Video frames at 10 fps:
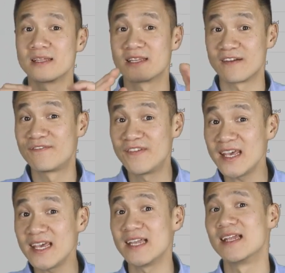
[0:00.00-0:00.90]
The
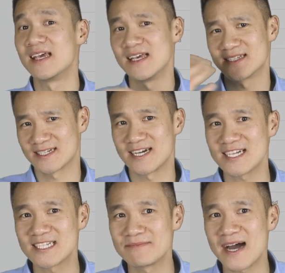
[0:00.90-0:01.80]
feed is a
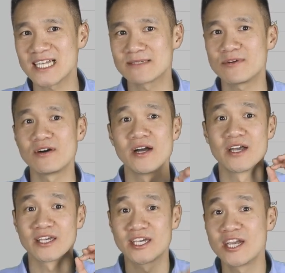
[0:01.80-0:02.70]
customizable,
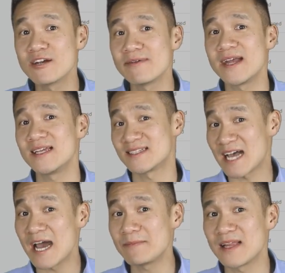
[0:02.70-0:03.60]
curated
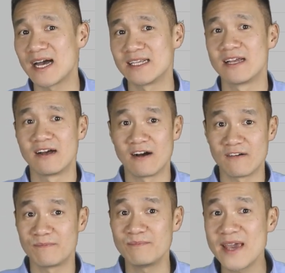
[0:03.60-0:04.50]
timeline
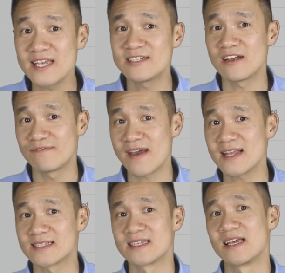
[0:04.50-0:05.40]
of major
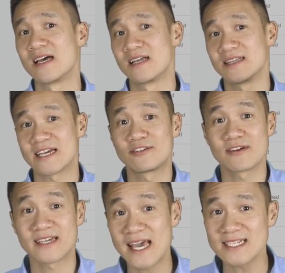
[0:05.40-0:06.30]
events like
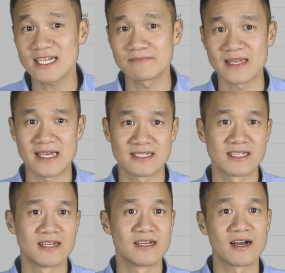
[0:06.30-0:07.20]
your case updates,
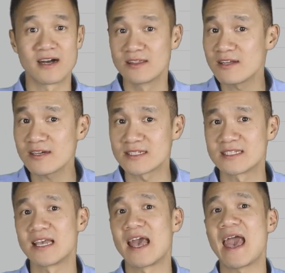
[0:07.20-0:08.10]

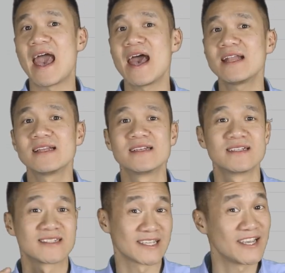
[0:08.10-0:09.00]
alerts, and
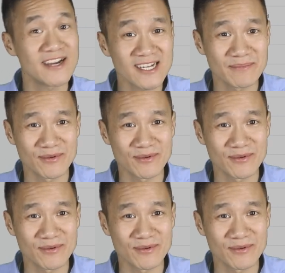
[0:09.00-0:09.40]
security